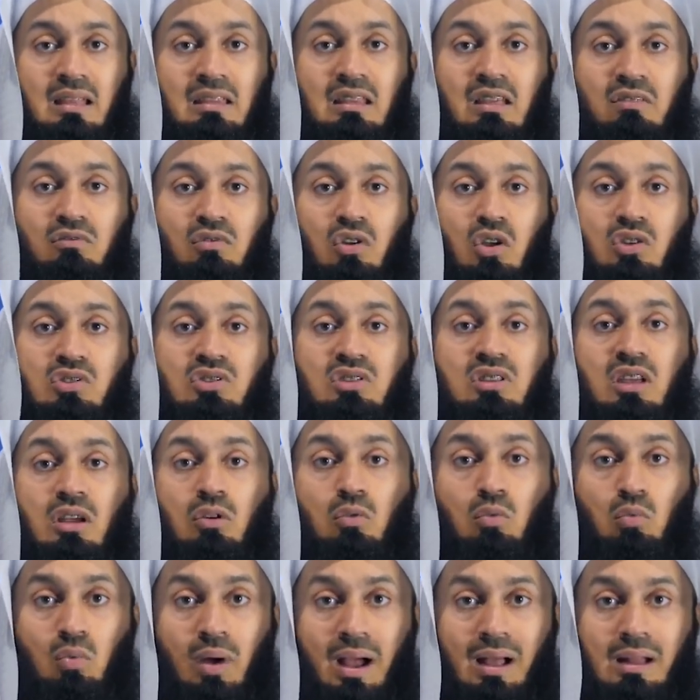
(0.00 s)
They've lost
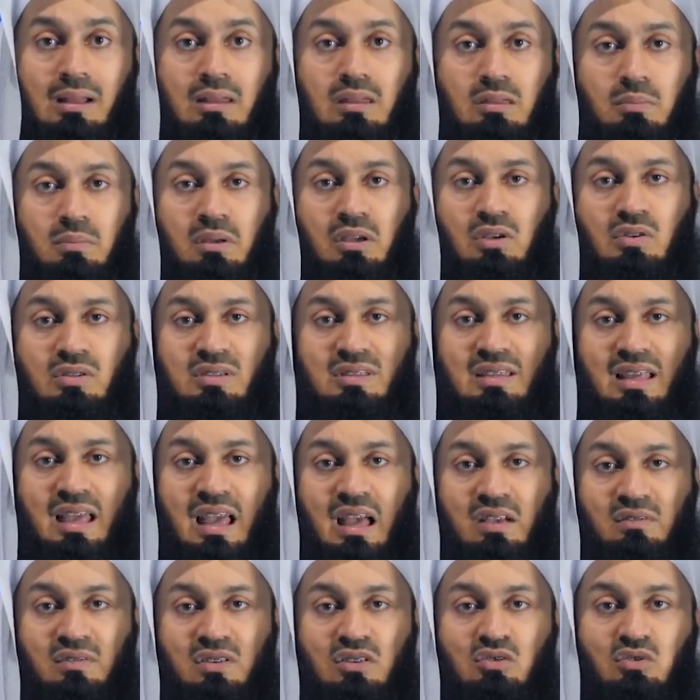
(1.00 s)
their wealth because they
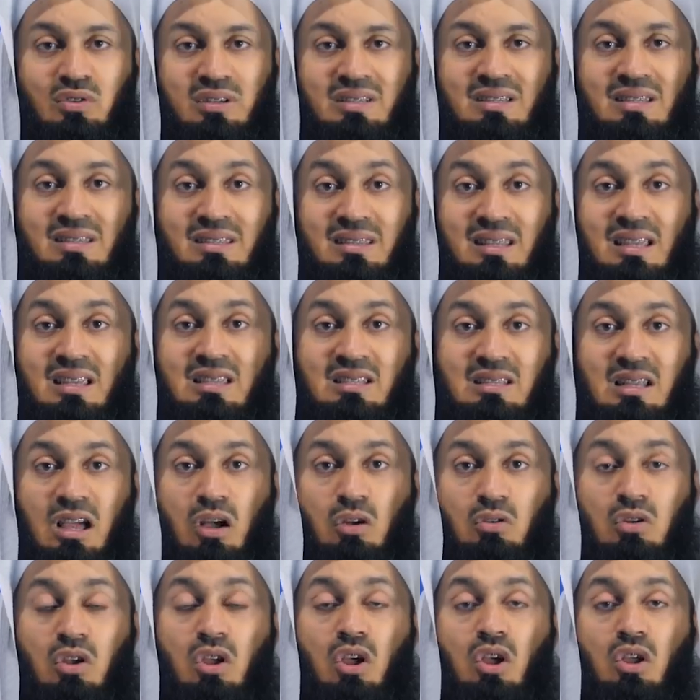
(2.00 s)
haven't written things
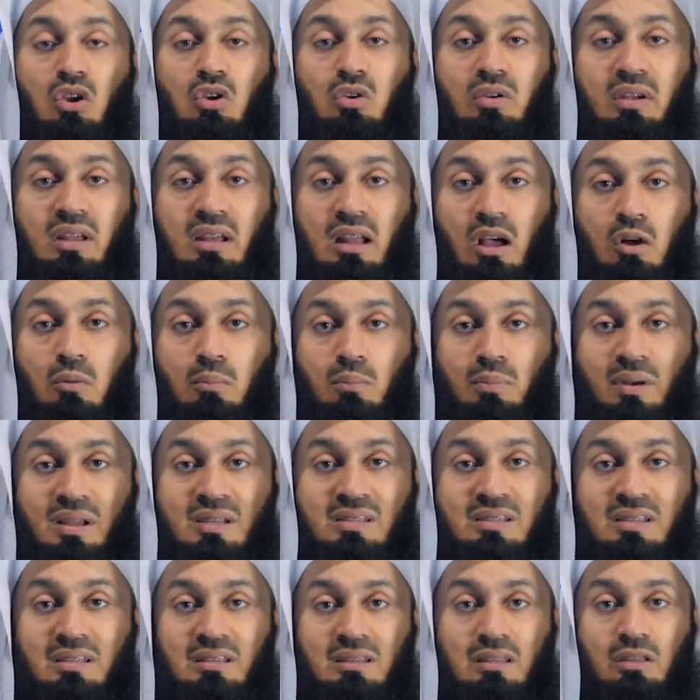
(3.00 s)
down. Look at how
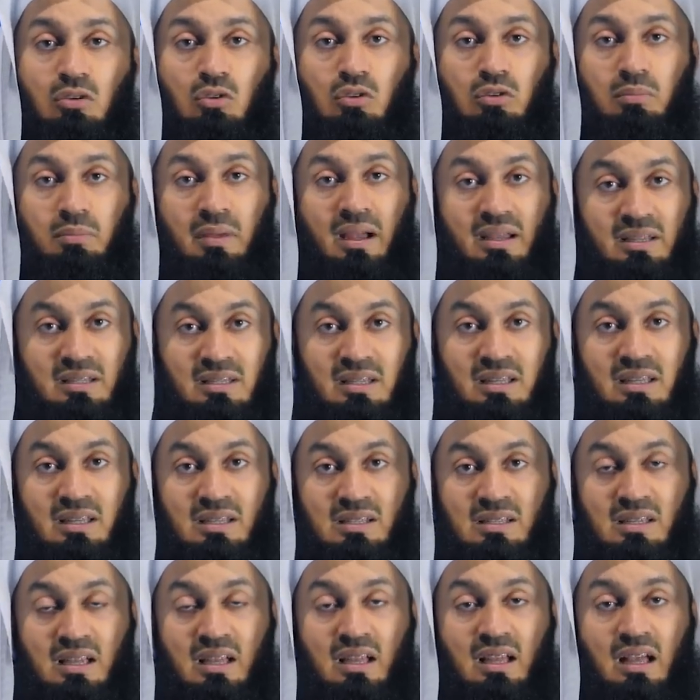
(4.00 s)
blessed the Almighty
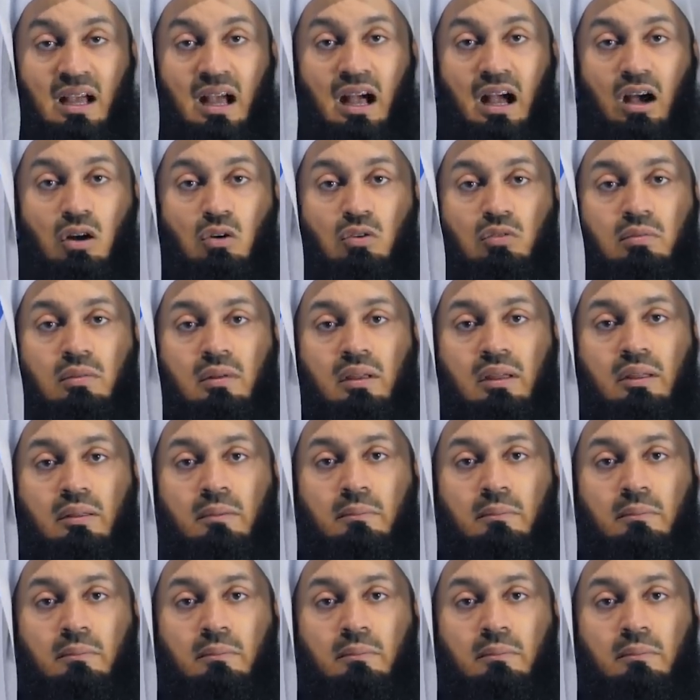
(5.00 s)
is. How